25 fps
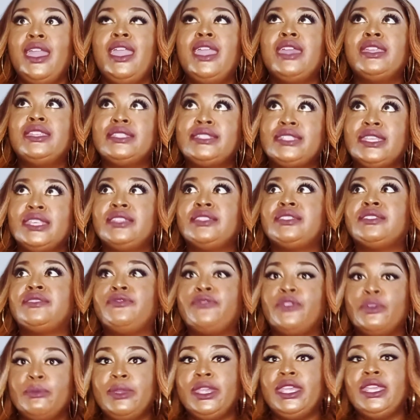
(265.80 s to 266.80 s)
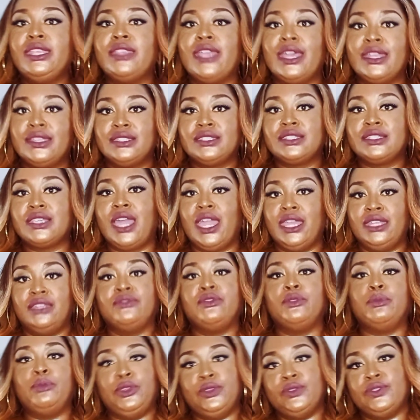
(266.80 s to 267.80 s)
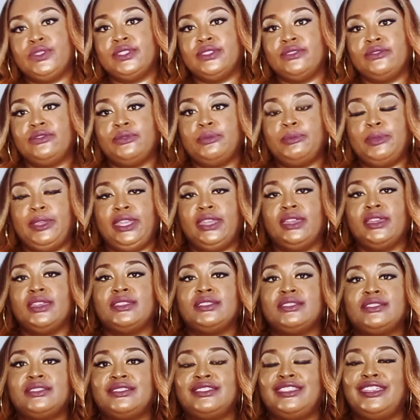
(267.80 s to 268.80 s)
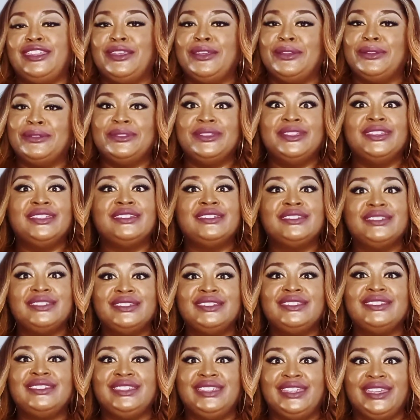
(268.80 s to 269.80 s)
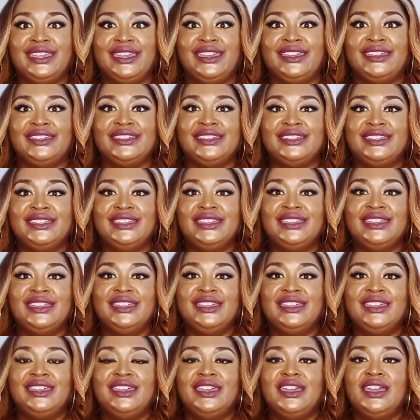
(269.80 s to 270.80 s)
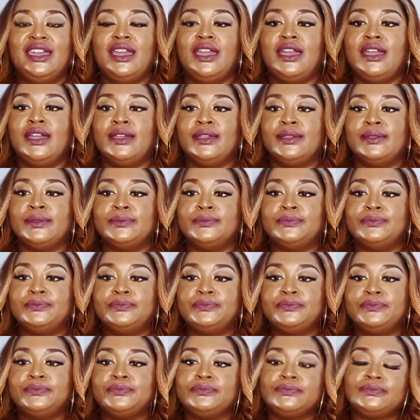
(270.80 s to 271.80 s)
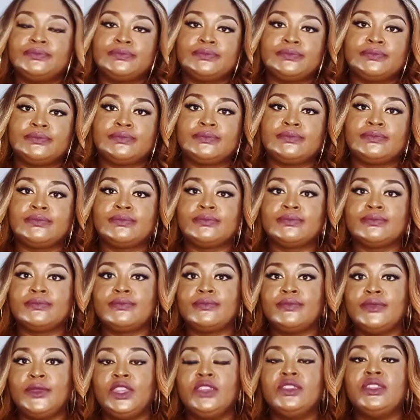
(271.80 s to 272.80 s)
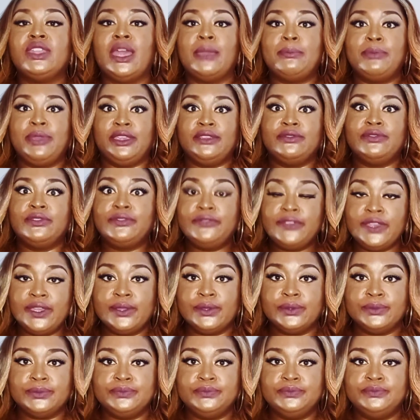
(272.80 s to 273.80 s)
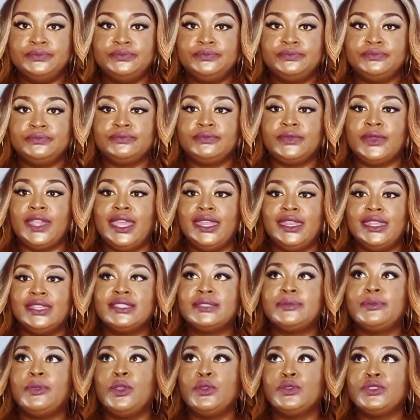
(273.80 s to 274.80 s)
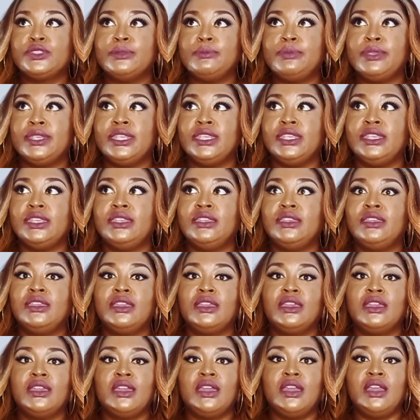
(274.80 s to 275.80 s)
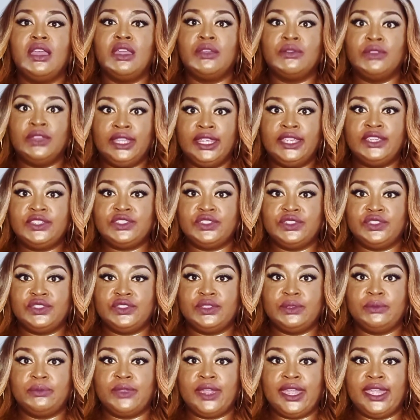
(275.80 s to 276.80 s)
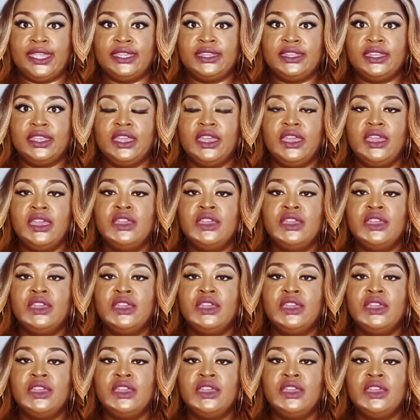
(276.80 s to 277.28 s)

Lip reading: In a sense, for me, that's kind of abusive because, you know, yeah, you're not being fulfilled and it's supposed to be a relationship, right?